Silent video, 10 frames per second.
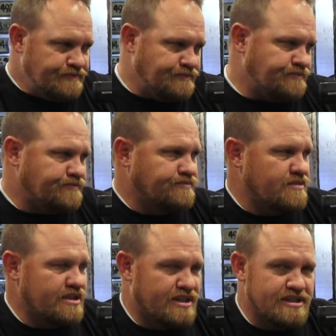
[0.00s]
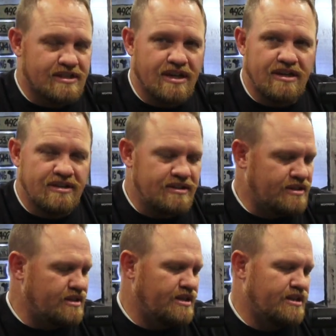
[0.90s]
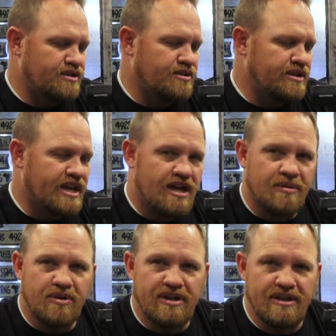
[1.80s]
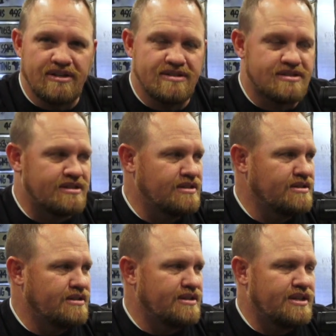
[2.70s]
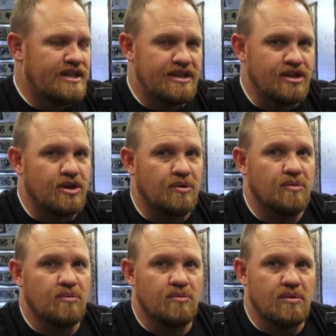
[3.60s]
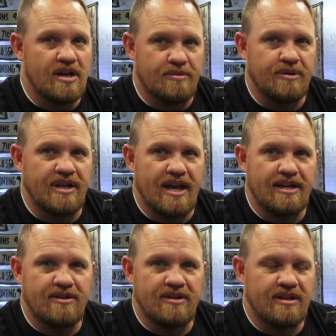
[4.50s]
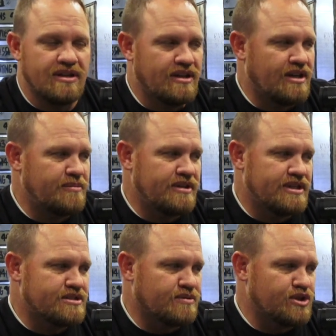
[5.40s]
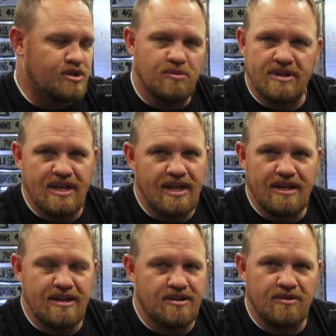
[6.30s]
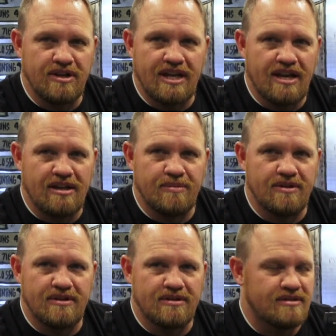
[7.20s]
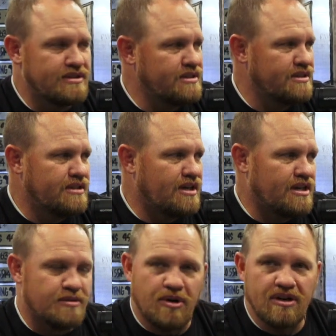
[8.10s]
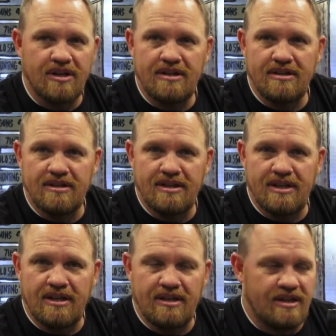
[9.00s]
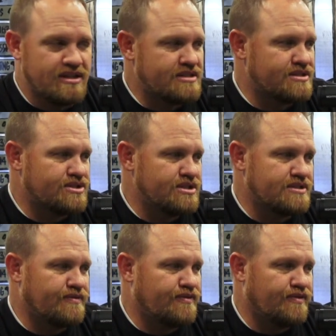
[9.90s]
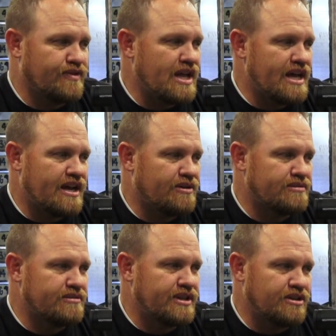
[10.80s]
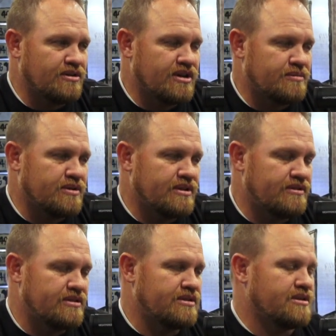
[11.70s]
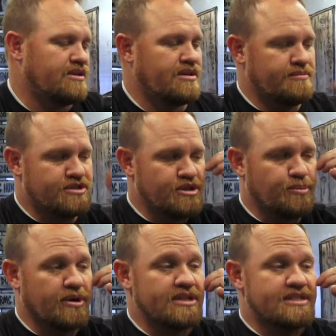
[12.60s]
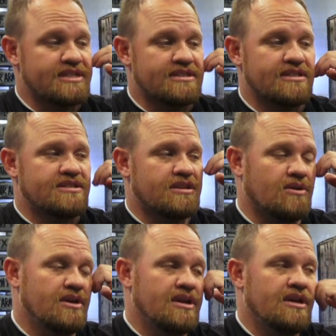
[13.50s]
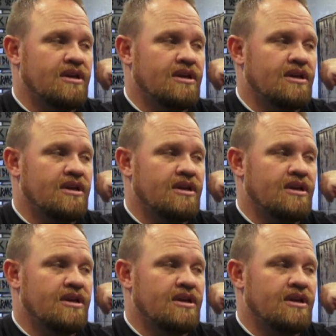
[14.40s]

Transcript: this gun in 30 caliber is incredibly accurate. I mean, this will shoot with any 30 caliber on the market. It's just flat out incredible and um, super consistent. So.